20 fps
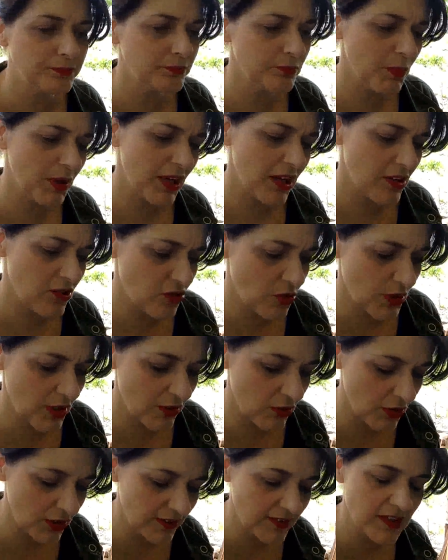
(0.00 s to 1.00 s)
because you
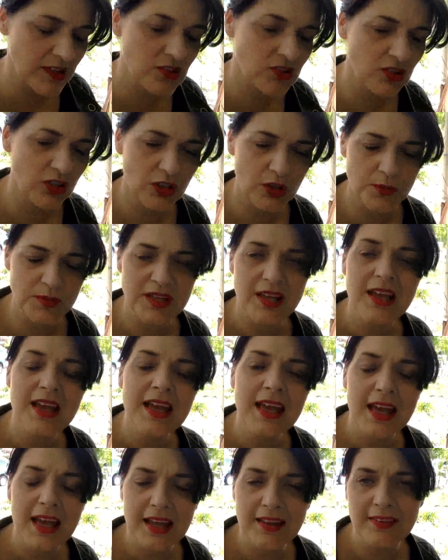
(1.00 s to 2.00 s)
can look at these terms
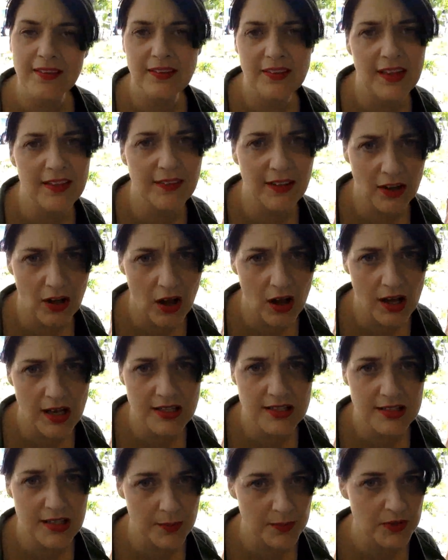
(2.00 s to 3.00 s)
and the
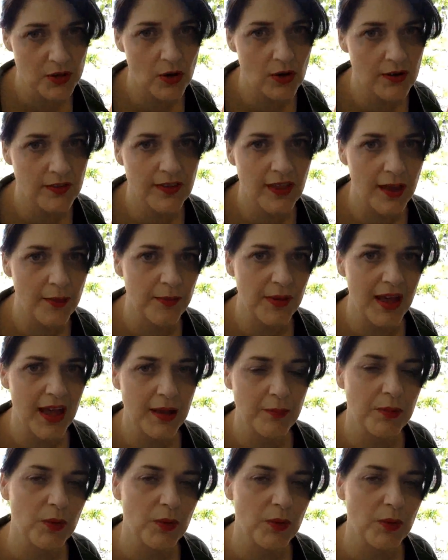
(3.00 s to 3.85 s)
concepts aren't that bad.